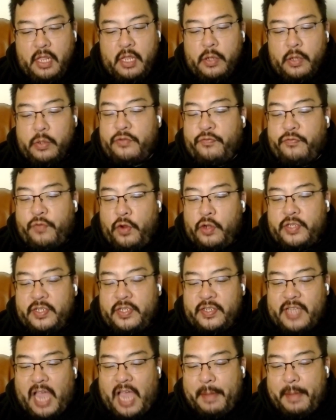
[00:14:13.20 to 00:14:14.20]
It was first
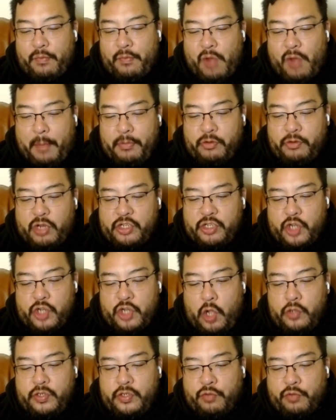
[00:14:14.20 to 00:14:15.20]
designed by Robert Trent
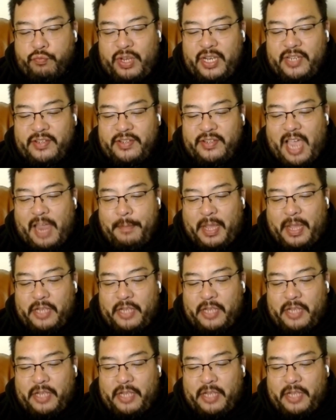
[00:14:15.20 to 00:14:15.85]
Jones and redesigned